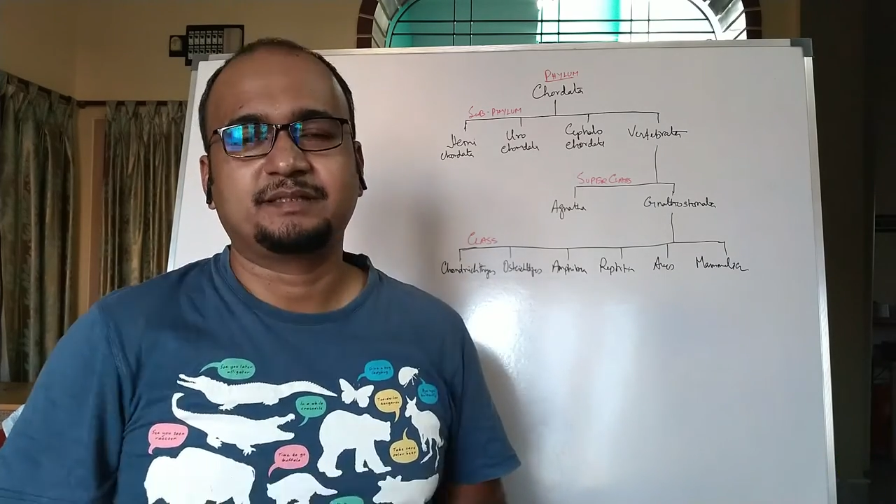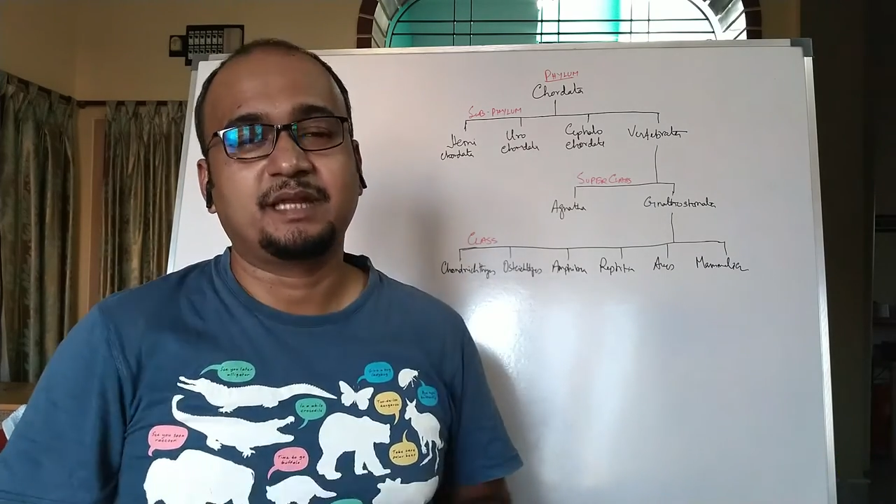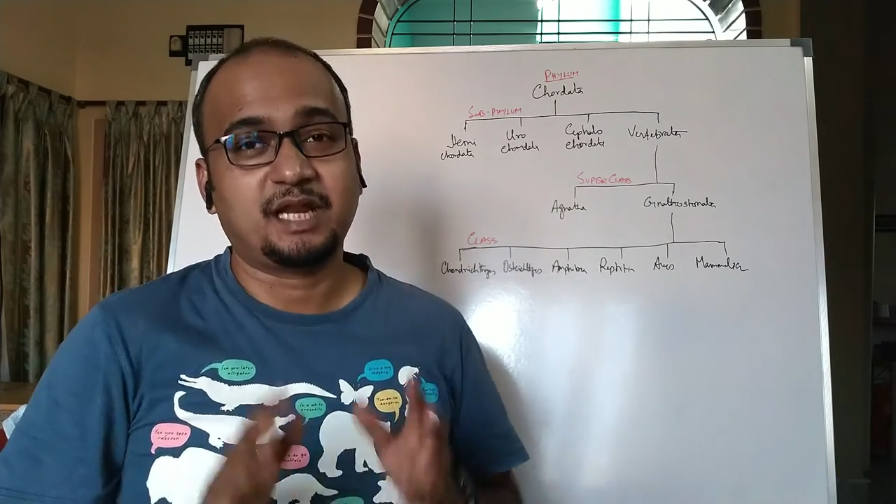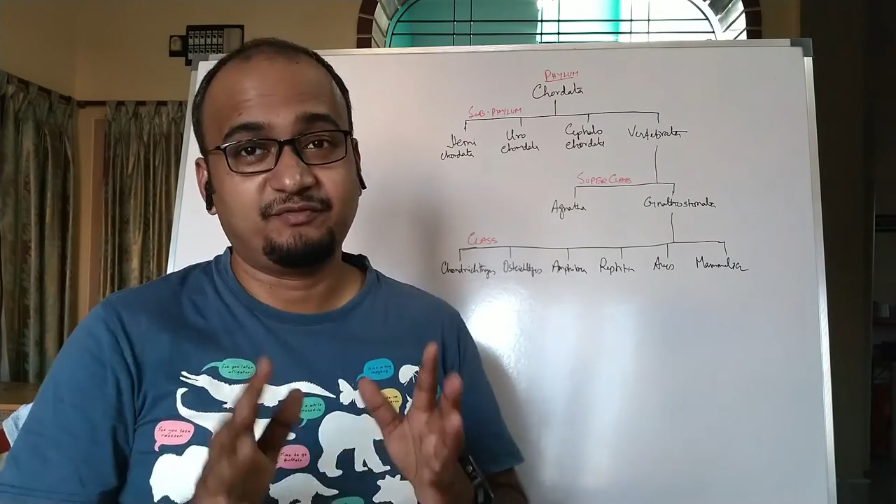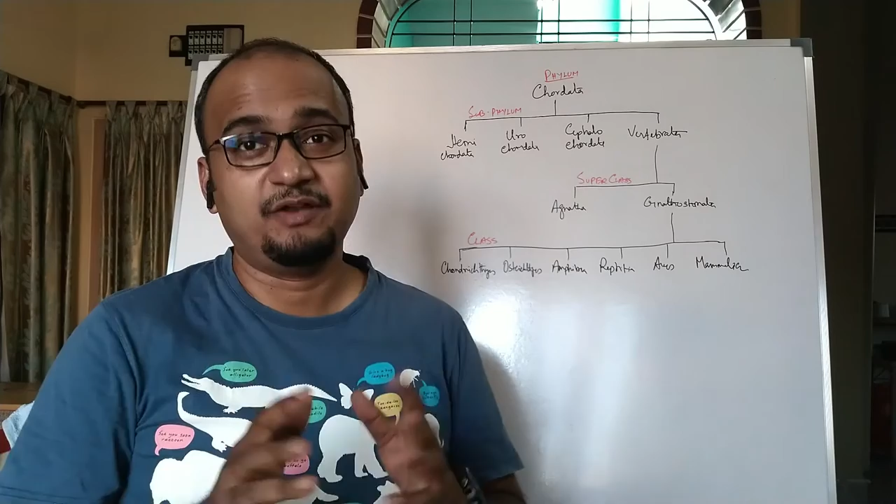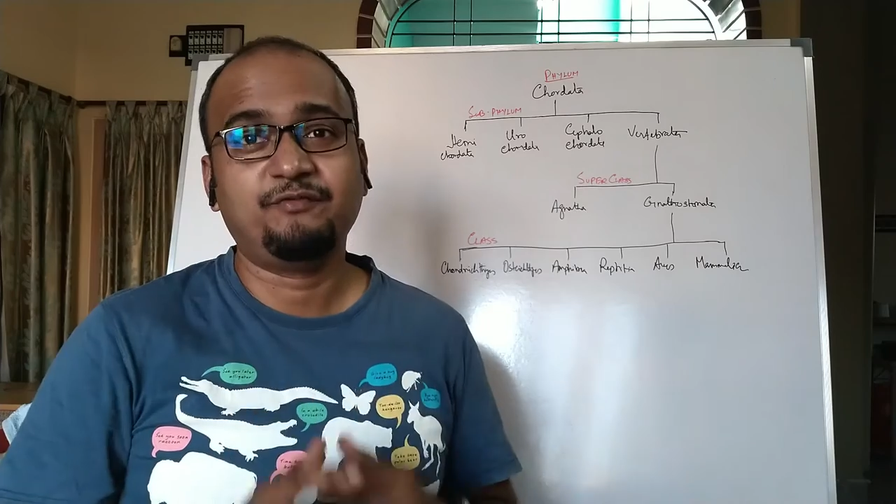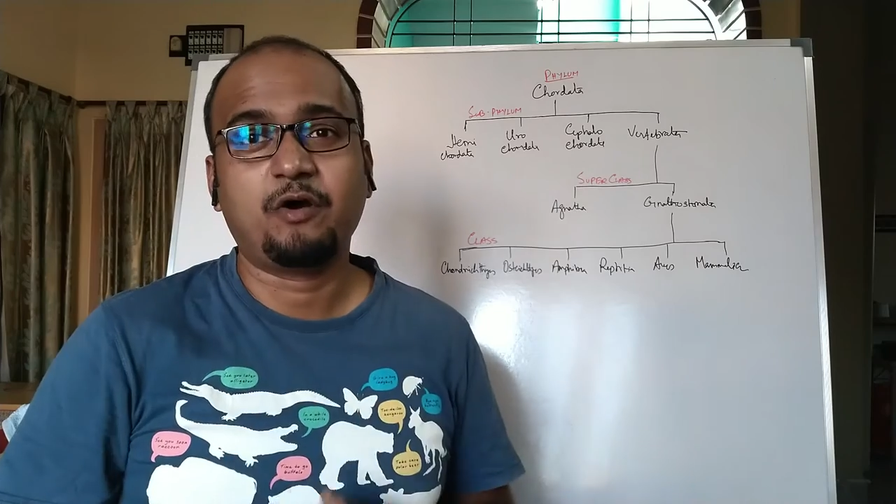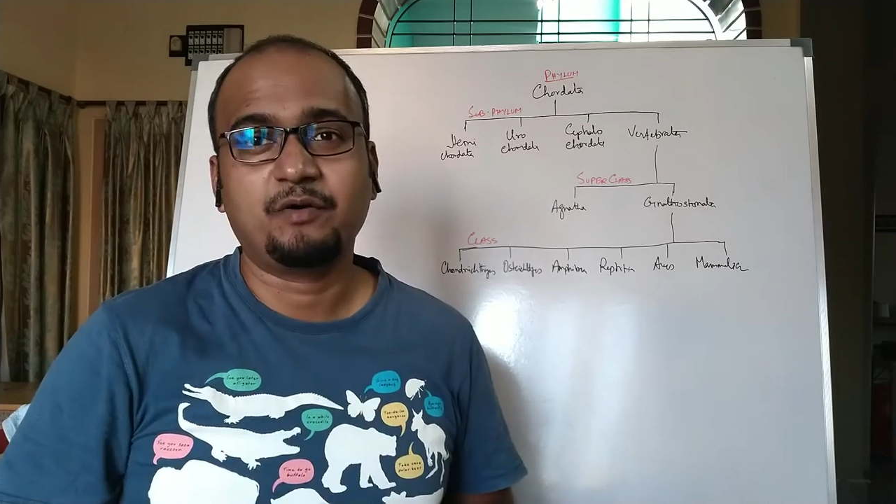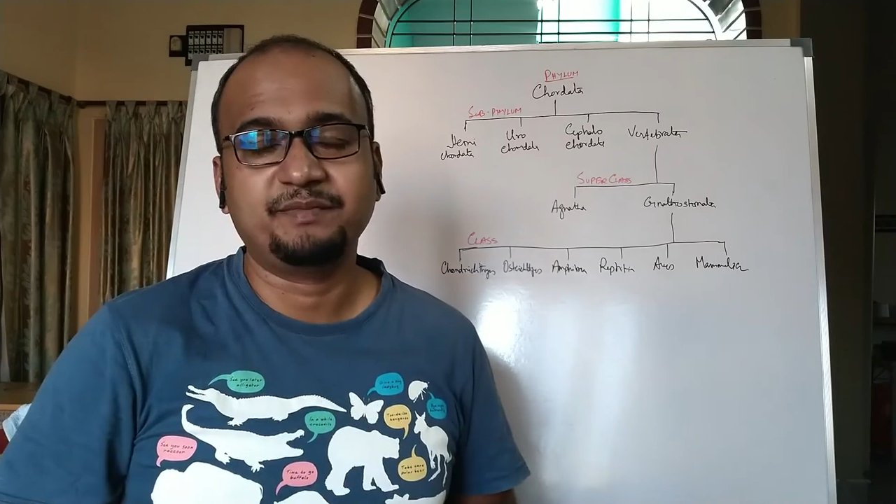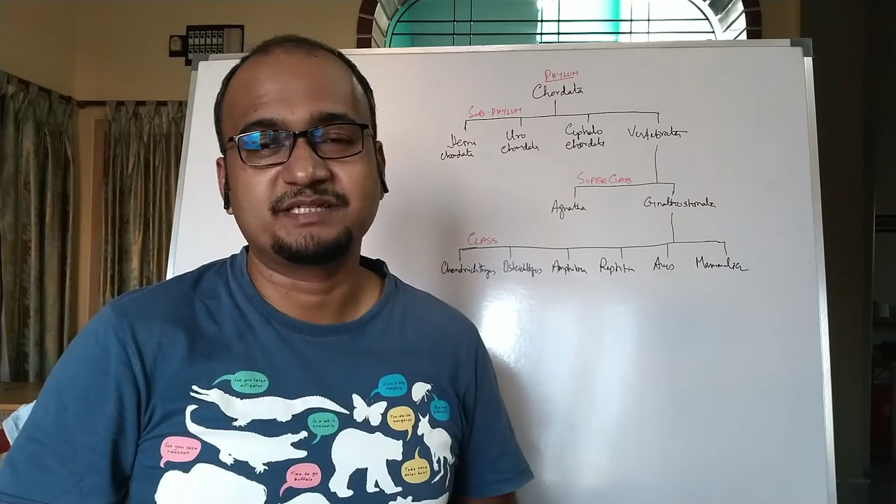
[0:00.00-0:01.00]
The larval
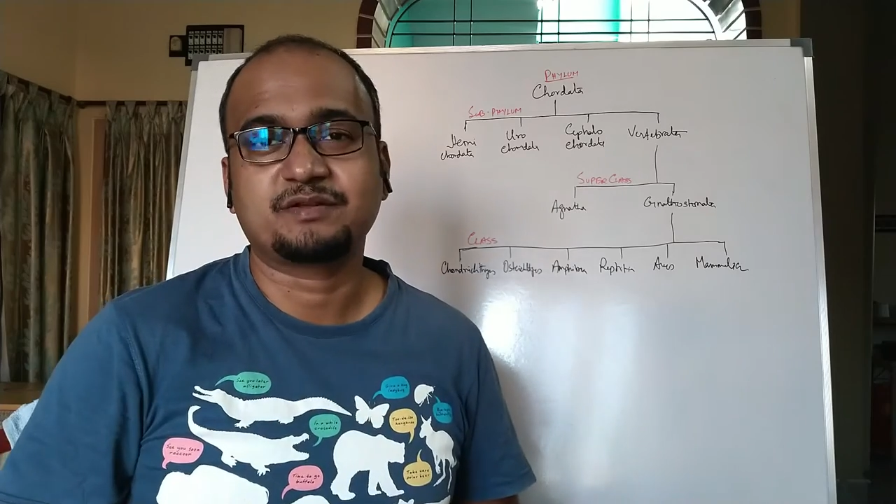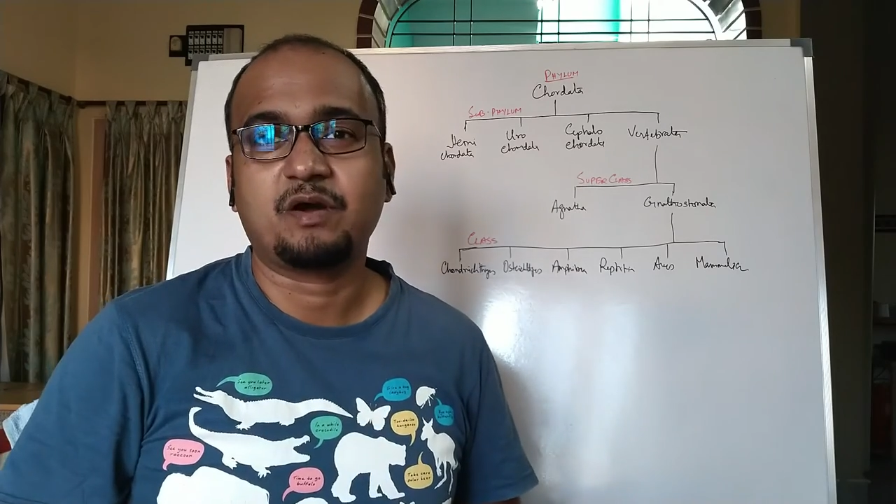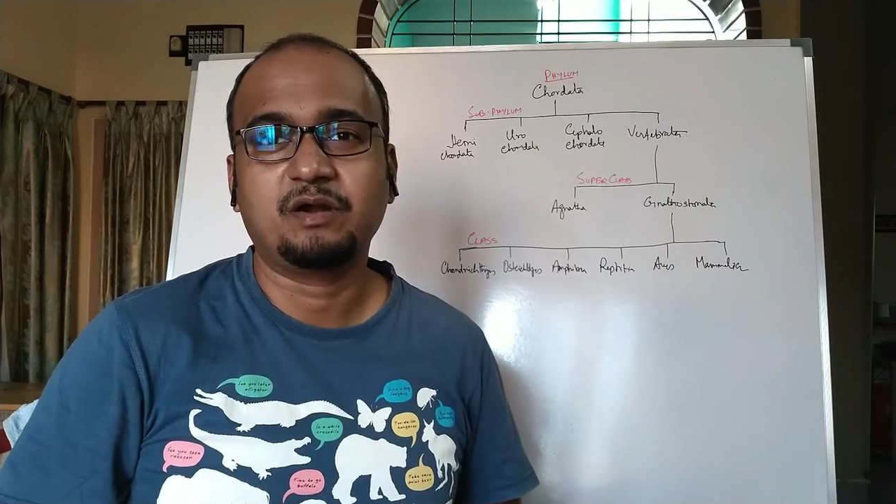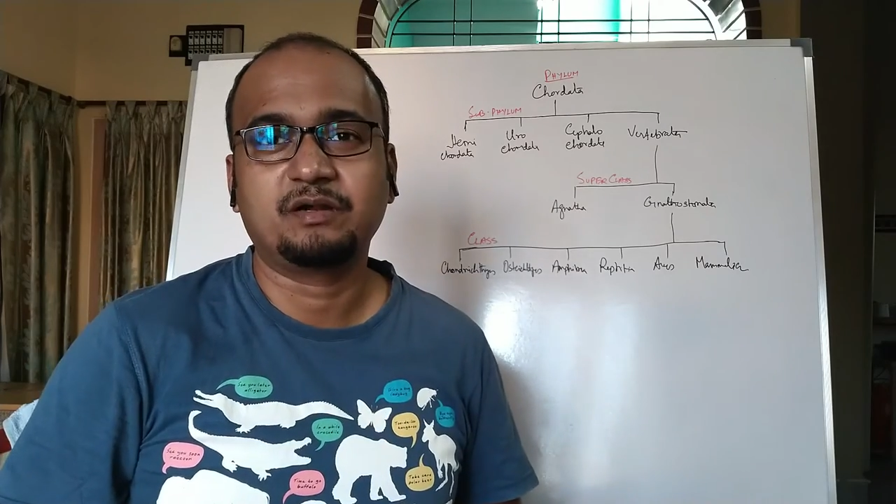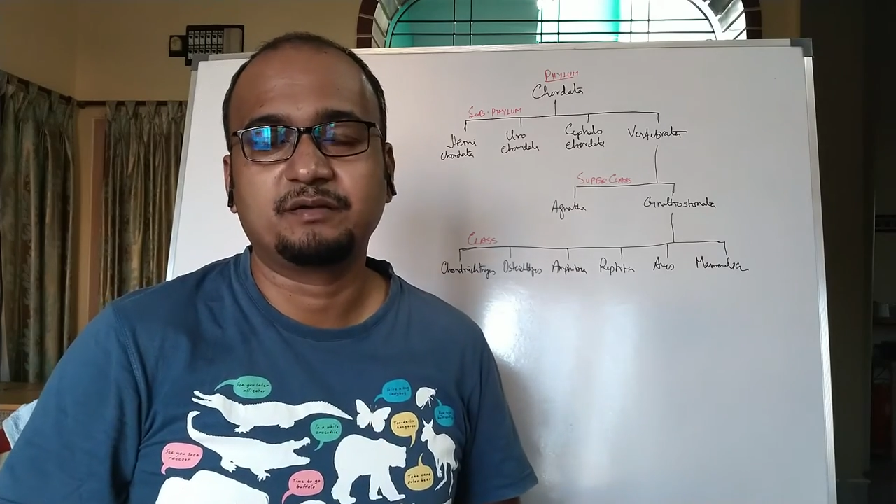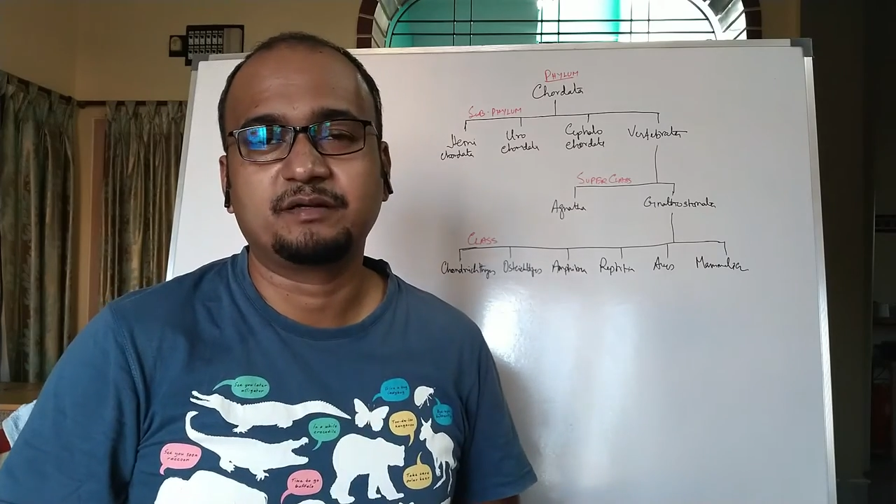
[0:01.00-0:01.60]
form is called